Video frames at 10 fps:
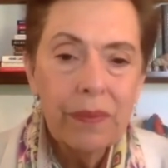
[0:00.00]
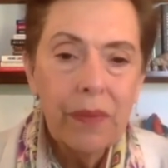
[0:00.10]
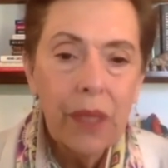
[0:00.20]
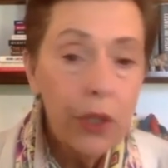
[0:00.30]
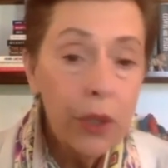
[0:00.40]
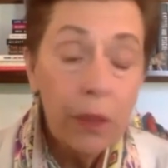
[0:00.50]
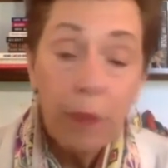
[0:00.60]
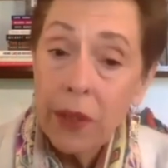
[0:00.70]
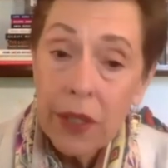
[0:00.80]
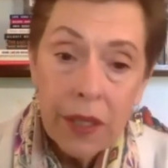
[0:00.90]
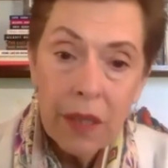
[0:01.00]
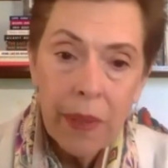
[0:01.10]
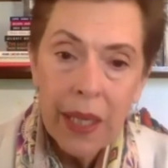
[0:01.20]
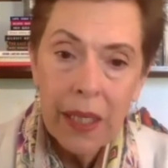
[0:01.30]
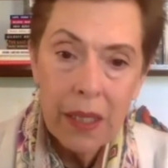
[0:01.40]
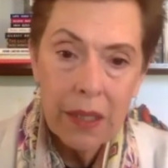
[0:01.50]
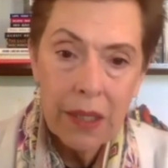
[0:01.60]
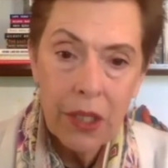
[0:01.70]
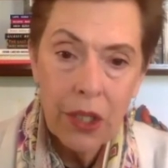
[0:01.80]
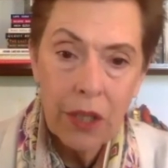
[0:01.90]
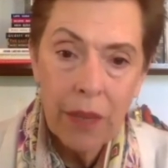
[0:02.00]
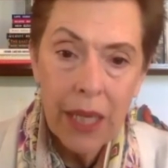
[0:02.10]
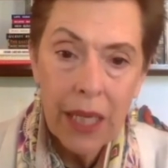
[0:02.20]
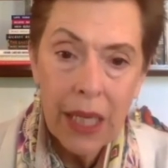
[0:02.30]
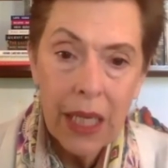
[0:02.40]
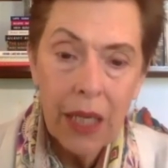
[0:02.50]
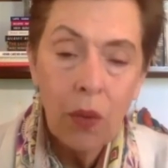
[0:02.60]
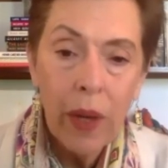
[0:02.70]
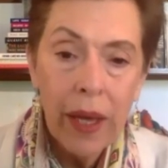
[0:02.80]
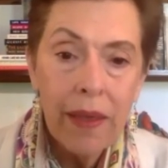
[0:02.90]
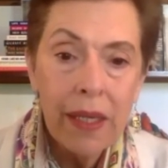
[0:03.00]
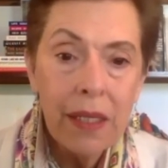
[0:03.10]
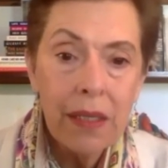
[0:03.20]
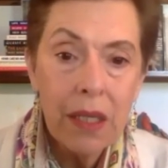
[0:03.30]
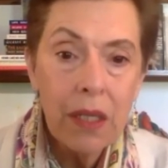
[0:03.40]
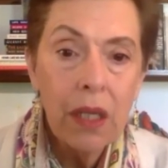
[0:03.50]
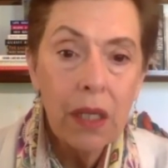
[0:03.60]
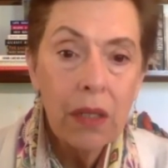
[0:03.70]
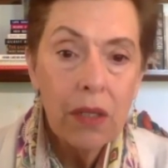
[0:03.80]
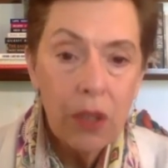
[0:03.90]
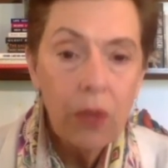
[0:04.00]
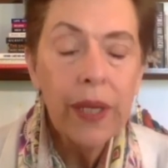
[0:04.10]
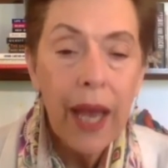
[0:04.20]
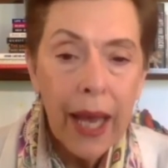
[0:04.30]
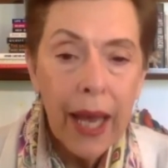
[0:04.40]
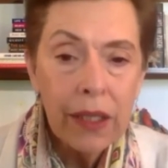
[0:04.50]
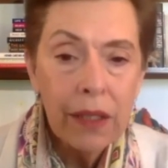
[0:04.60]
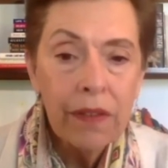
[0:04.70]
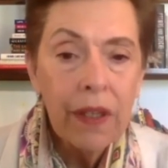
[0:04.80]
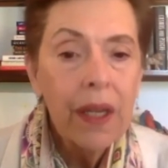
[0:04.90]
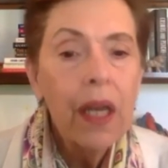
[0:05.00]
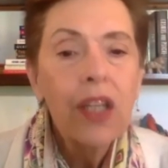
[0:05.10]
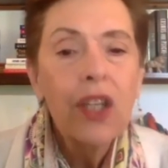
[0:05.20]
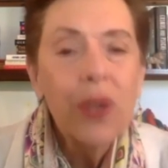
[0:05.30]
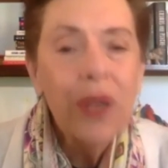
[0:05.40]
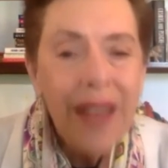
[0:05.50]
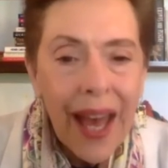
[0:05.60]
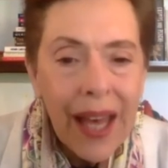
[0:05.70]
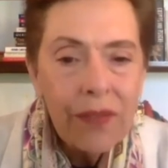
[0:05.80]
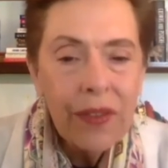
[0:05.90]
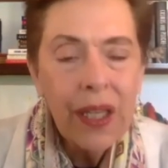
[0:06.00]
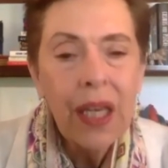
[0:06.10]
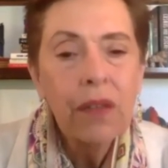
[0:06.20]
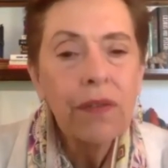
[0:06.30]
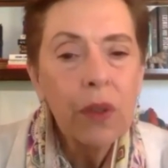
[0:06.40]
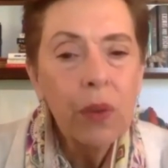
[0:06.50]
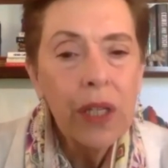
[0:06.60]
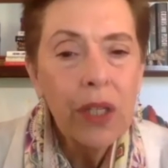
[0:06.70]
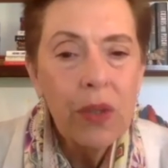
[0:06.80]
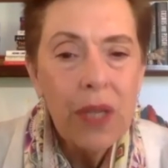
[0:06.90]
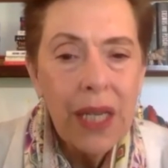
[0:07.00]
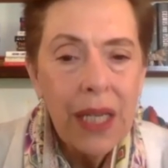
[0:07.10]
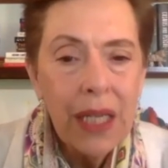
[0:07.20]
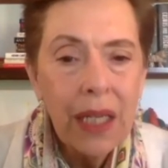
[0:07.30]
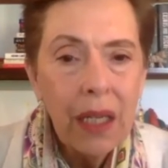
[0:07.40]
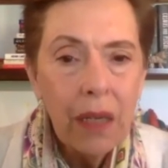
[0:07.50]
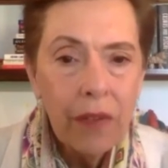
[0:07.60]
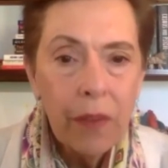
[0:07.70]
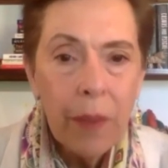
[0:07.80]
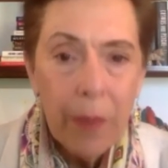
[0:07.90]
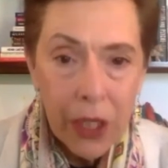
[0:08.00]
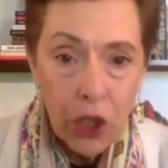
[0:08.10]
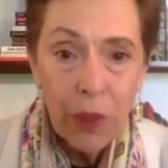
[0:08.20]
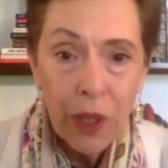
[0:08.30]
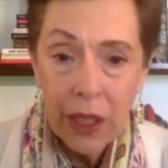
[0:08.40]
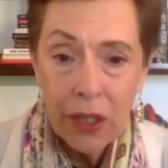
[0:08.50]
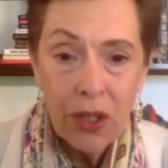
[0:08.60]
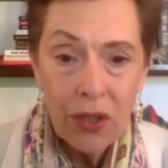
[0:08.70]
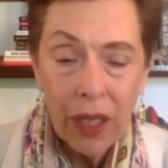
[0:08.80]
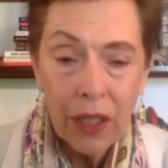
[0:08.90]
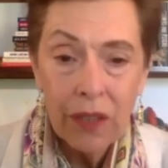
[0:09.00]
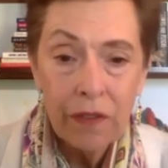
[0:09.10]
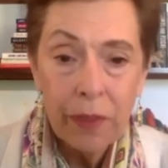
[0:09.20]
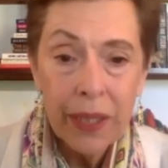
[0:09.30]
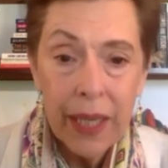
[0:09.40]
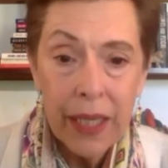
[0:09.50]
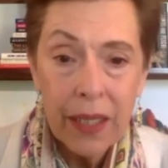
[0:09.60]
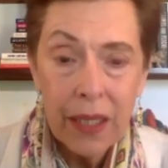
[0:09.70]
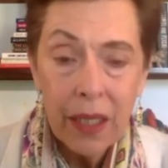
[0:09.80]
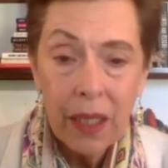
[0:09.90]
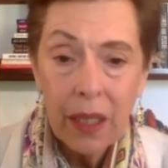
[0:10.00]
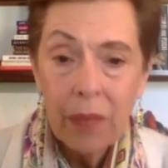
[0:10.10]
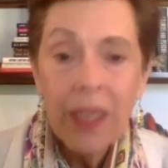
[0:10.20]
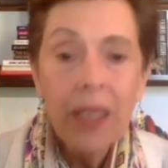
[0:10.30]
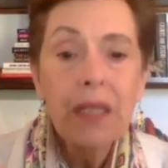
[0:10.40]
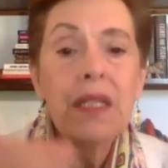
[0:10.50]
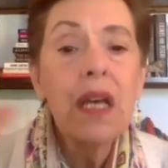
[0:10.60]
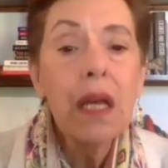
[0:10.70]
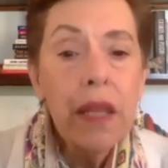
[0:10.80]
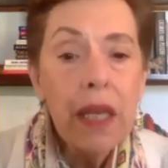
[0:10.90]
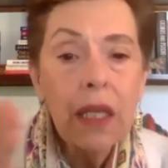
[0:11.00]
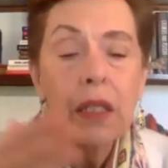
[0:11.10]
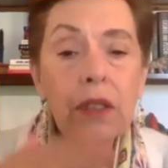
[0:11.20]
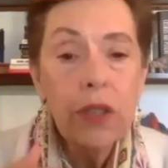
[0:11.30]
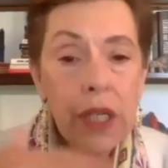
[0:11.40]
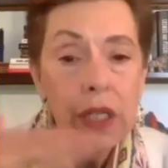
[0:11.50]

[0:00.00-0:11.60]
You can participate in decision making in a way that isn't so reactive. You can advocate for what you need from a much more constructive place, because nothing in learning to